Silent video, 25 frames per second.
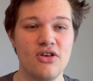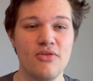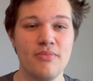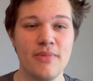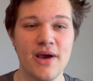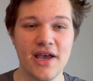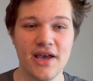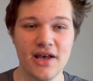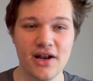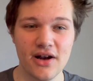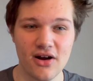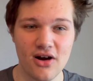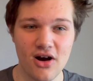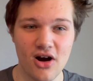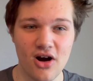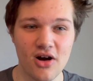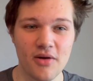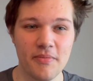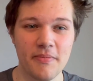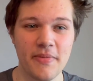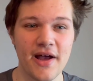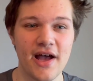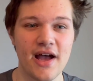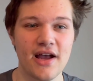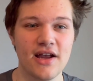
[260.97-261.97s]
You may get a
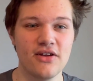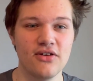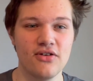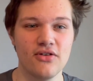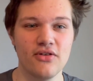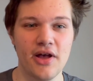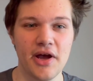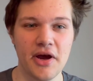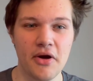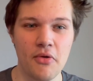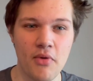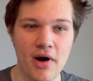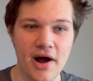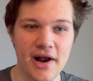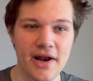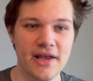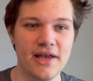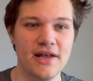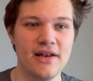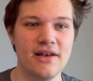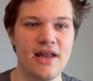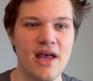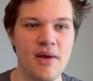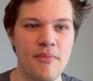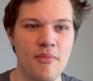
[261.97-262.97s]
card back and you're like, why'd I
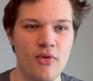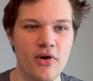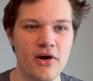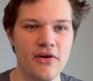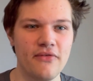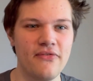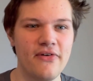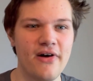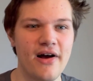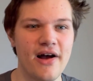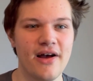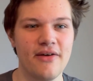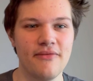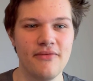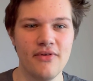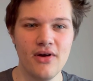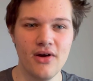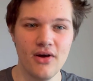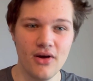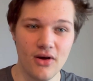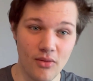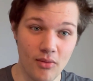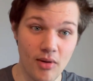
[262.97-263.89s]
get an 8.5?